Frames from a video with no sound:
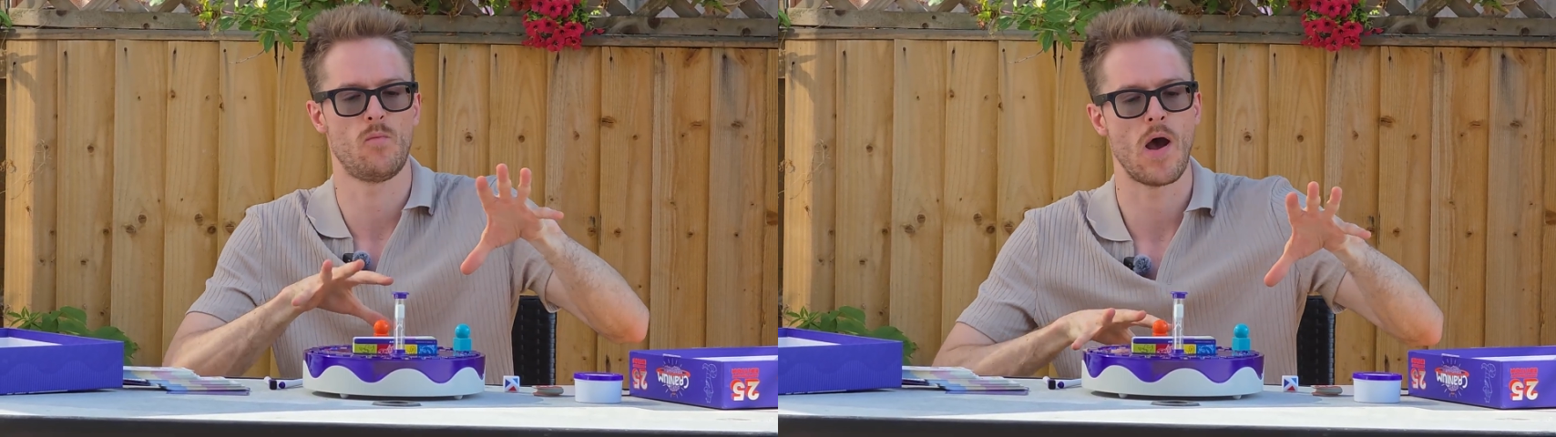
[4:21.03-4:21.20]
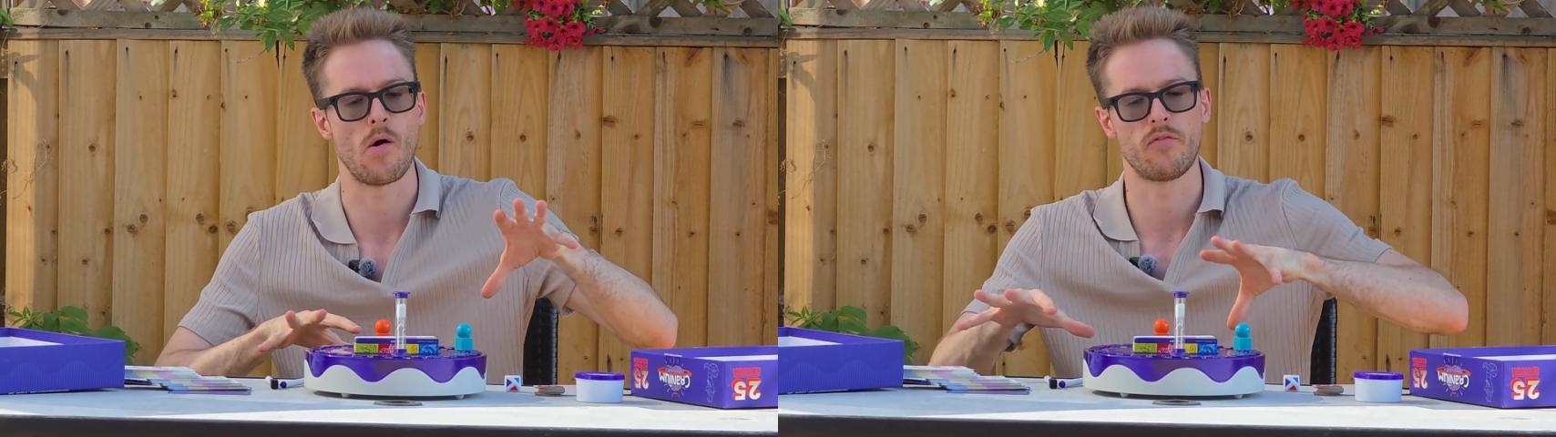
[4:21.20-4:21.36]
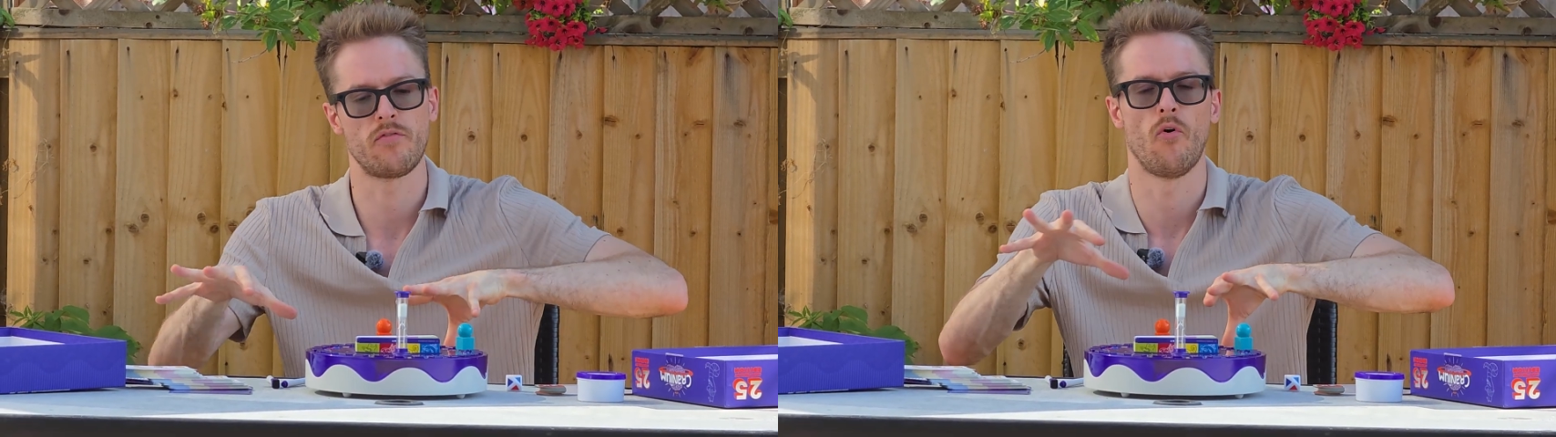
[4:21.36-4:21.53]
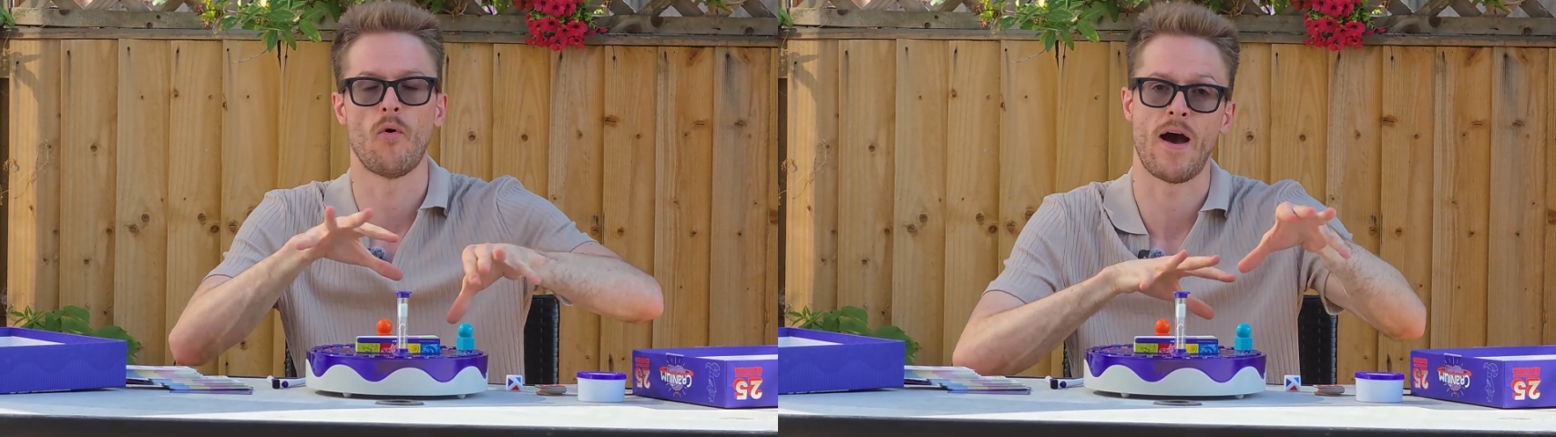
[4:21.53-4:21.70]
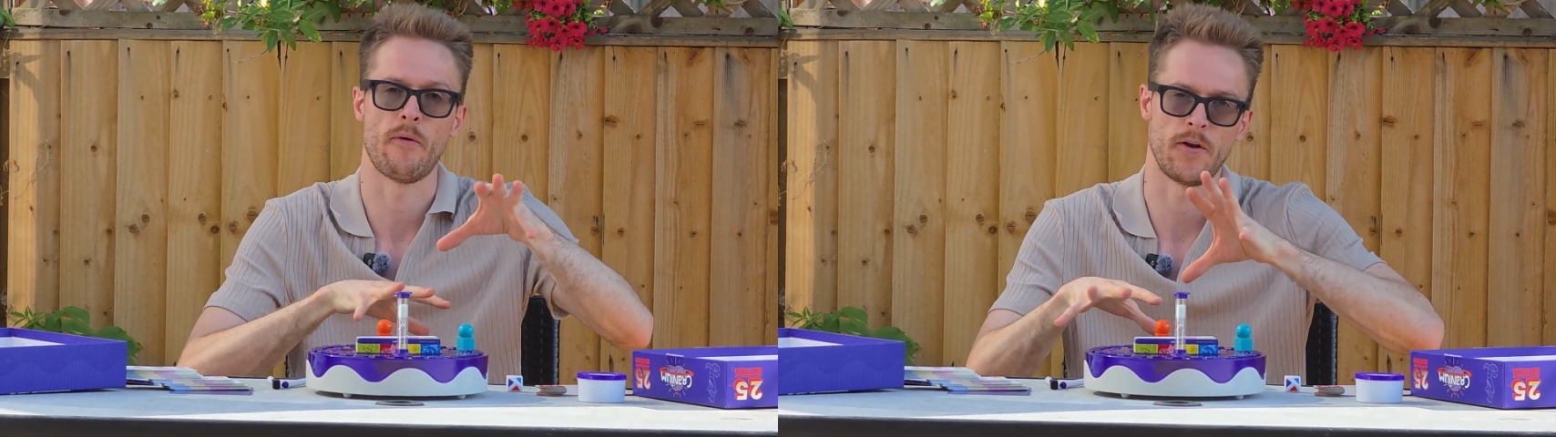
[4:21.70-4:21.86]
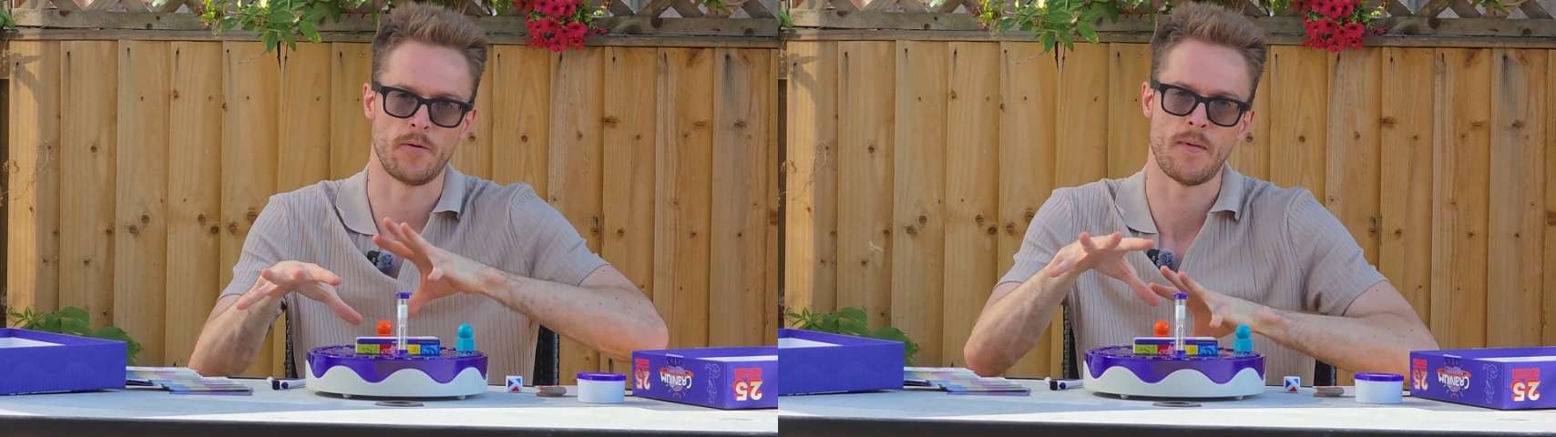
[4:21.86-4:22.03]
well thought
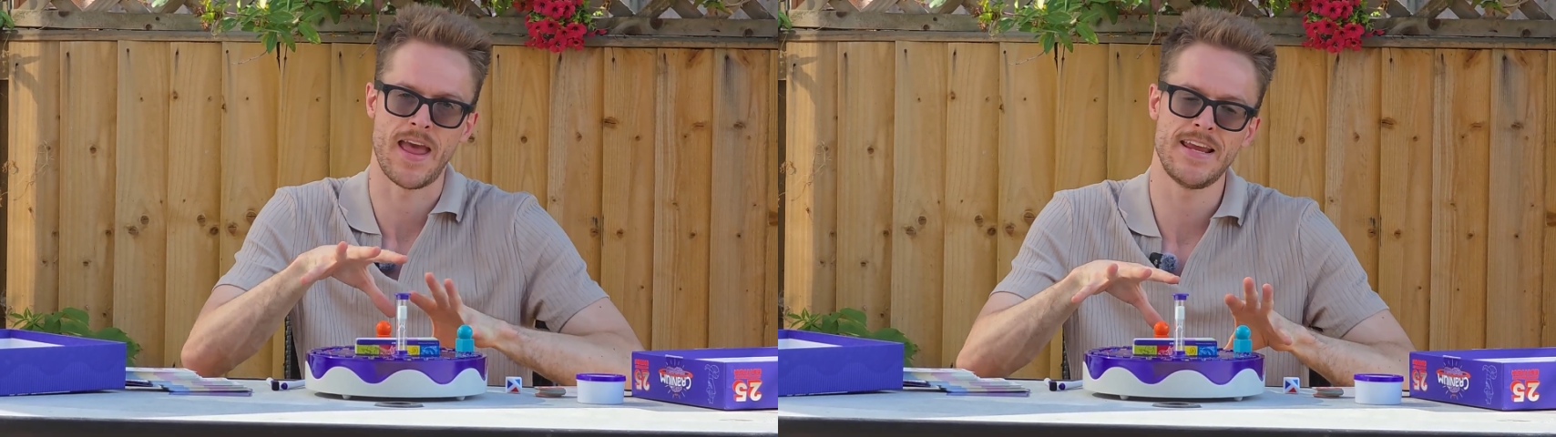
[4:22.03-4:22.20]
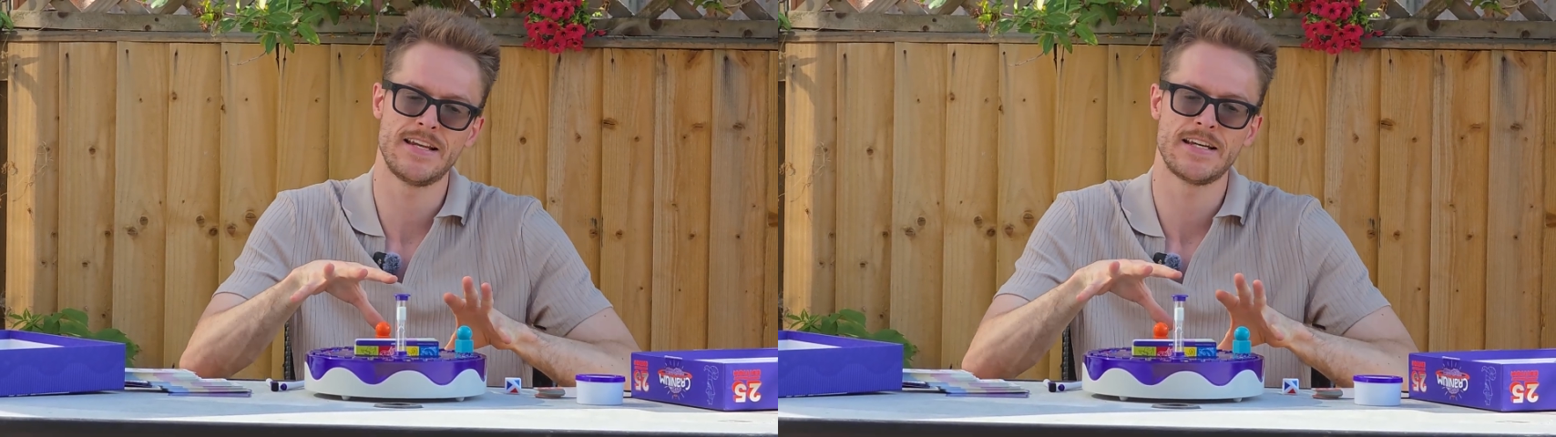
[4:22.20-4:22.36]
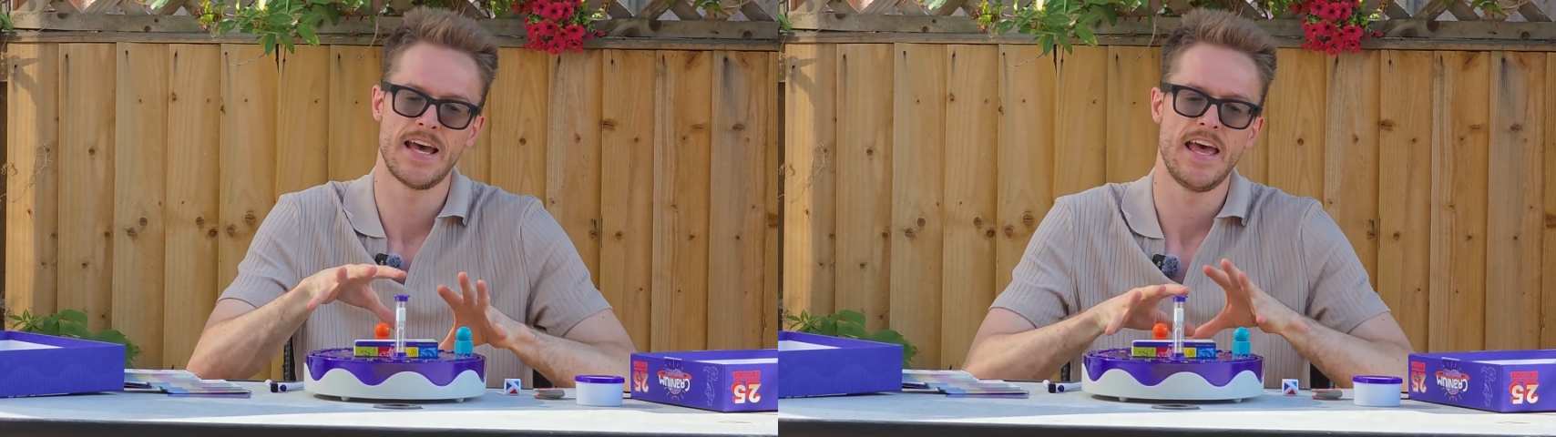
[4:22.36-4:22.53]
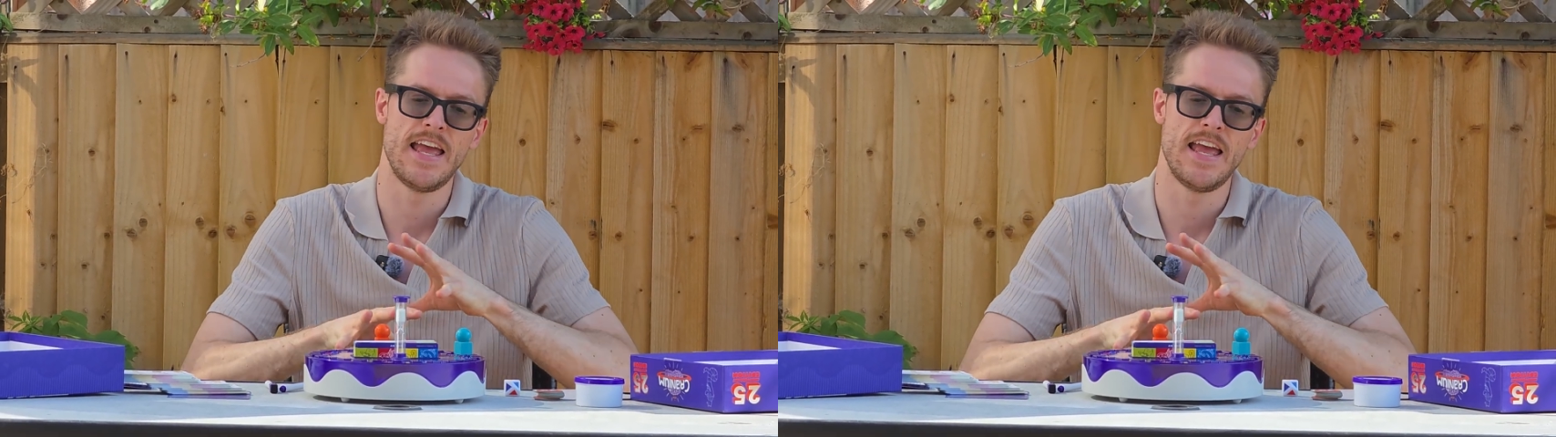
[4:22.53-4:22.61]
out and made.